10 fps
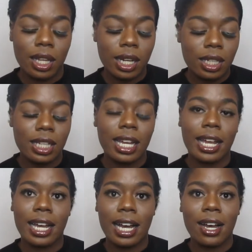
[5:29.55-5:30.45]
Luckily, I
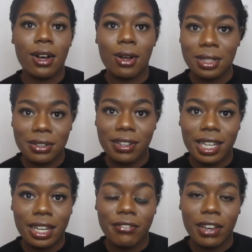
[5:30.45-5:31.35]
got a hold of
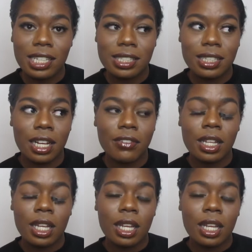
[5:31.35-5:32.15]
it fast enough